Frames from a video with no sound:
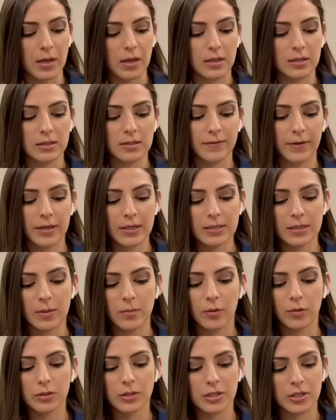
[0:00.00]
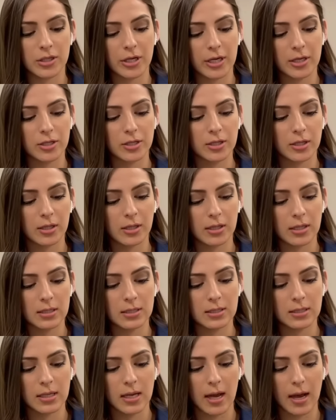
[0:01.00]
It's very simple to change
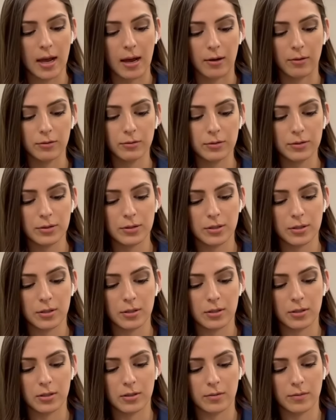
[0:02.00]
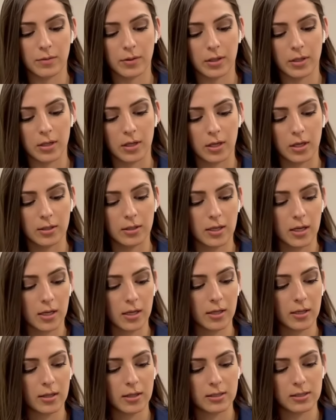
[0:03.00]
this out. I'm going to
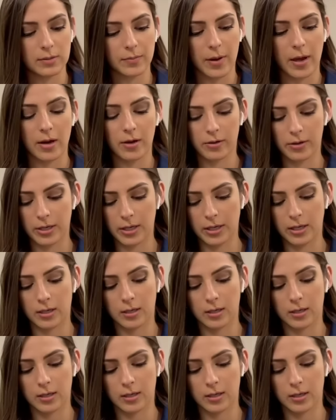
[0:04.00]
unlock this battery.